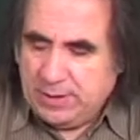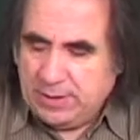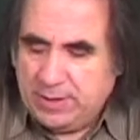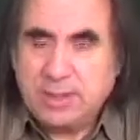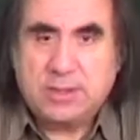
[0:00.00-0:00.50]

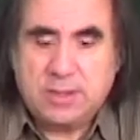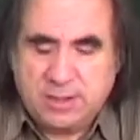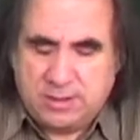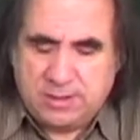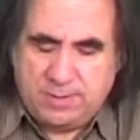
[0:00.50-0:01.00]
This
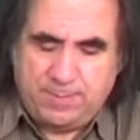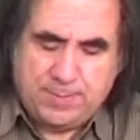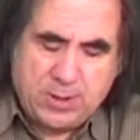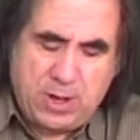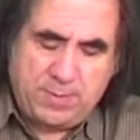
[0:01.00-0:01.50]
is
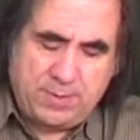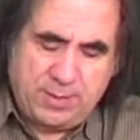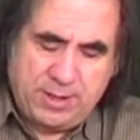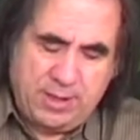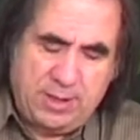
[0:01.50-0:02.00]

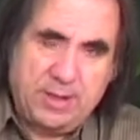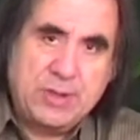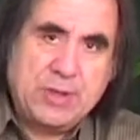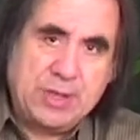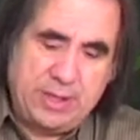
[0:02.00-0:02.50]
probably
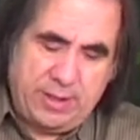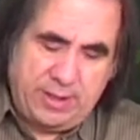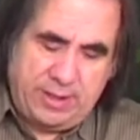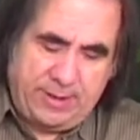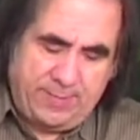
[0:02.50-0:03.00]
the
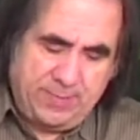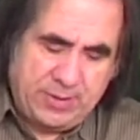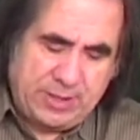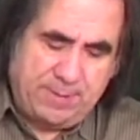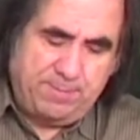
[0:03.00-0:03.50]

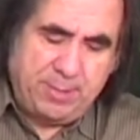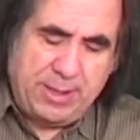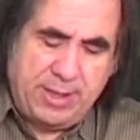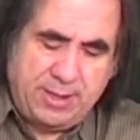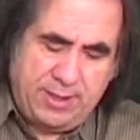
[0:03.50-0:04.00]

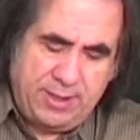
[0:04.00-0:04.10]
complete